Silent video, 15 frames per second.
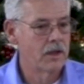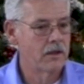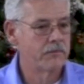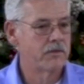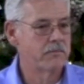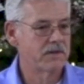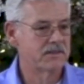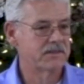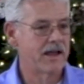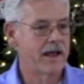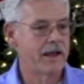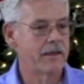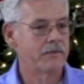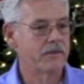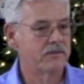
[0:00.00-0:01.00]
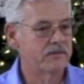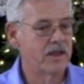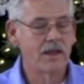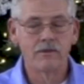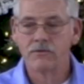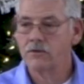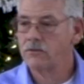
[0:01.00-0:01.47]
of the Messiah, the
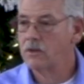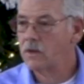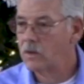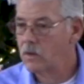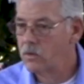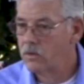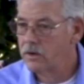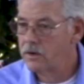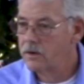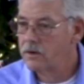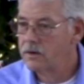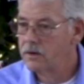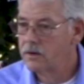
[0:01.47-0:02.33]
Savior, the Lord.